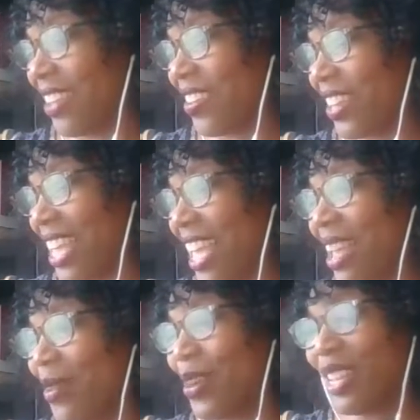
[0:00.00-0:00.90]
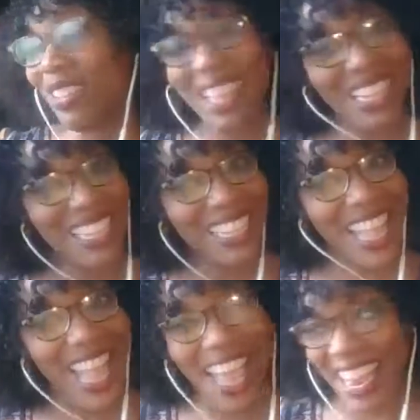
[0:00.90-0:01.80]
Okay, what do you think's
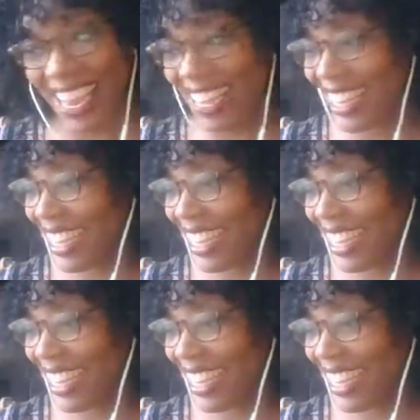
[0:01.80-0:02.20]
inside?